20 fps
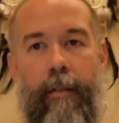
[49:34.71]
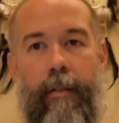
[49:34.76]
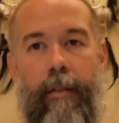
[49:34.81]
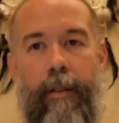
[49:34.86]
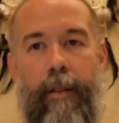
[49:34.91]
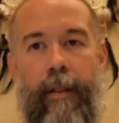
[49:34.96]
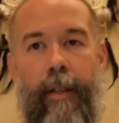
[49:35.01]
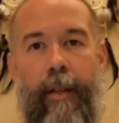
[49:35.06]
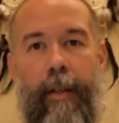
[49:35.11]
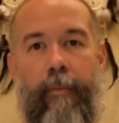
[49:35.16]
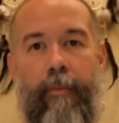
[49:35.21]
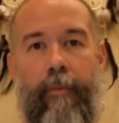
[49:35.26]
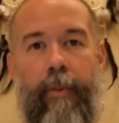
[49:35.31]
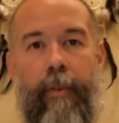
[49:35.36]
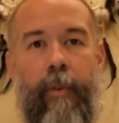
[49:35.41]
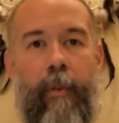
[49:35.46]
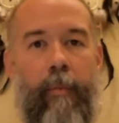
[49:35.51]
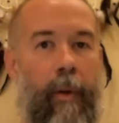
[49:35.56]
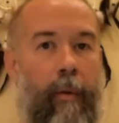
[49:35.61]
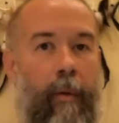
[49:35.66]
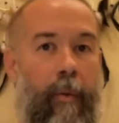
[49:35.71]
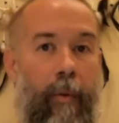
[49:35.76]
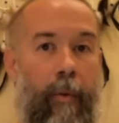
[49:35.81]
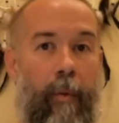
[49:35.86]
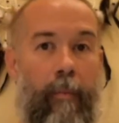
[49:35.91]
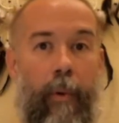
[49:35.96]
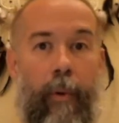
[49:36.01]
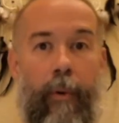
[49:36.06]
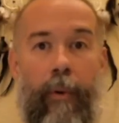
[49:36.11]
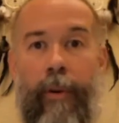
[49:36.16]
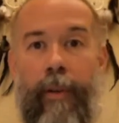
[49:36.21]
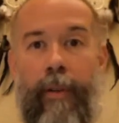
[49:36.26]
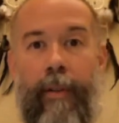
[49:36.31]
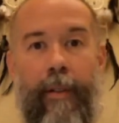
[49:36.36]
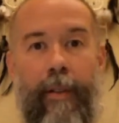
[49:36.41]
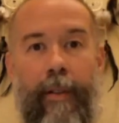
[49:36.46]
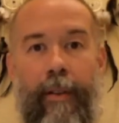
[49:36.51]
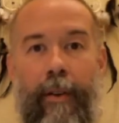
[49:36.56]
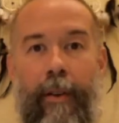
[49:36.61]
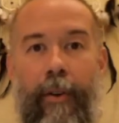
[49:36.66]
from the moment we're born
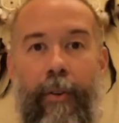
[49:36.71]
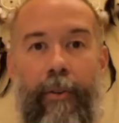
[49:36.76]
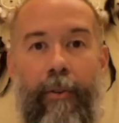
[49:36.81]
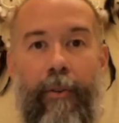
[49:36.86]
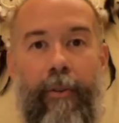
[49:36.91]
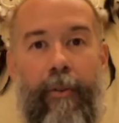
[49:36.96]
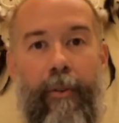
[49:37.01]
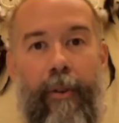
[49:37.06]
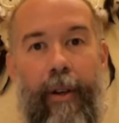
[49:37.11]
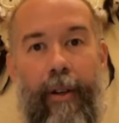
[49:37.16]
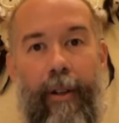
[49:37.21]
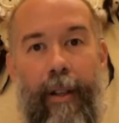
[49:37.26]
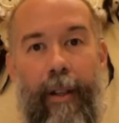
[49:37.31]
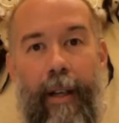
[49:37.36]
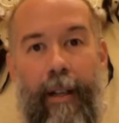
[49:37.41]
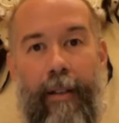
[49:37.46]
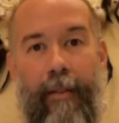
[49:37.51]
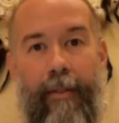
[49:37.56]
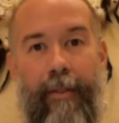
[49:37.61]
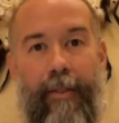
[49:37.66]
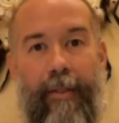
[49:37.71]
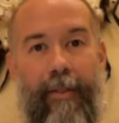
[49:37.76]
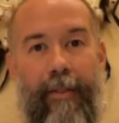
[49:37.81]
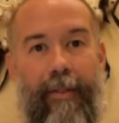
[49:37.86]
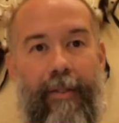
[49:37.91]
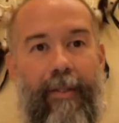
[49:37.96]
and all through our lives.